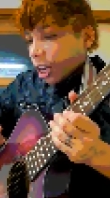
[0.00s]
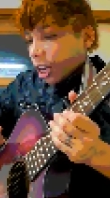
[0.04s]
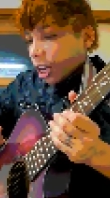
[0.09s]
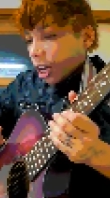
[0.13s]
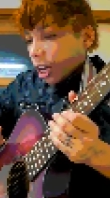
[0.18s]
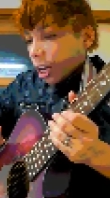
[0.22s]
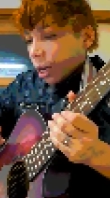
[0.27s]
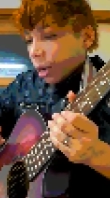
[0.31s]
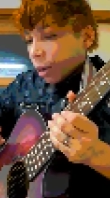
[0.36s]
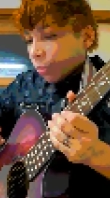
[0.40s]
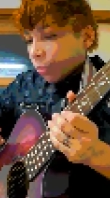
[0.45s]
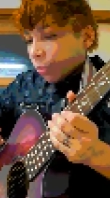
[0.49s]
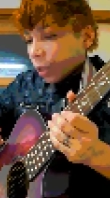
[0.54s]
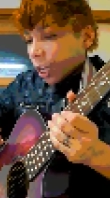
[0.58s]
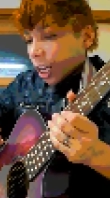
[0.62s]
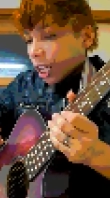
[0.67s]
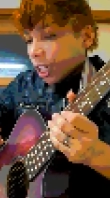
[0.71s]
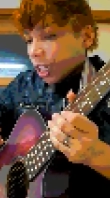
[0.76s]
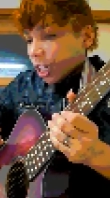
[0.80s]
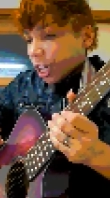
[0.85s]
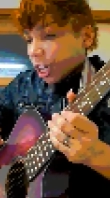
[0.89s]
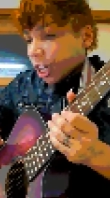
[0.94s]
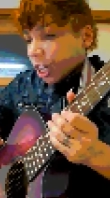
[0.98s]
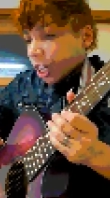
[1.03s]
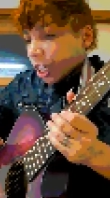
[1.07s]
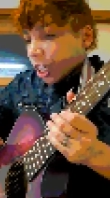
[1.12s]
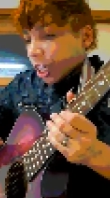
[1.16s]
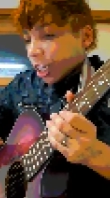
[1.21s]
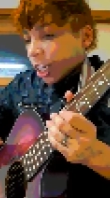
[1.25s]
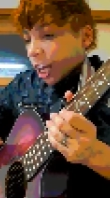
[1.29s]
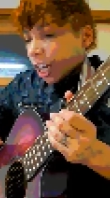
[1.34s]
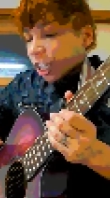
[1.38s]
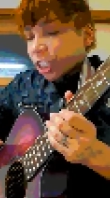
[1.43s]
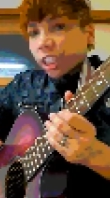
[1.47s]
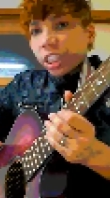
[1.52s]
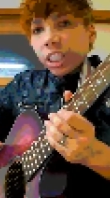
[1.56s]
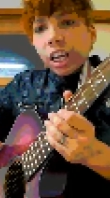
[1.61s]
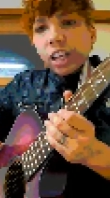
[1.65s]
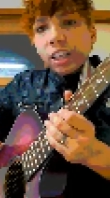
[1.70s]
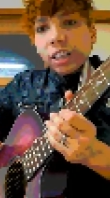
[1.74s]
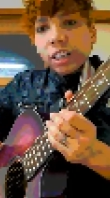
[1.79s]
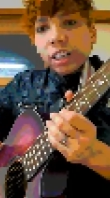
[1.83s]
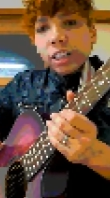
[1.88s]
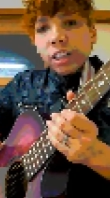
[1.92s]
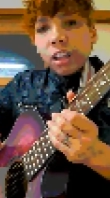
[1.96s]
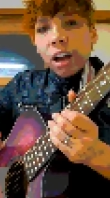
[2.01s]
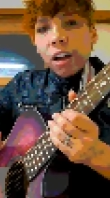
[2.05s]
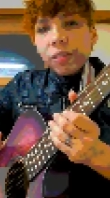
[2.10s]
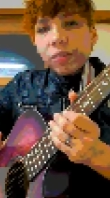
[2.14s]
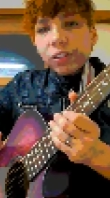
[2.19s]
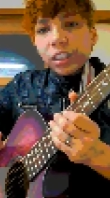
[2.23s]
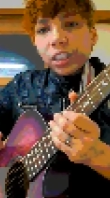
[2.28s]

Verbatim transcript: Um, and uh, and actually, I think love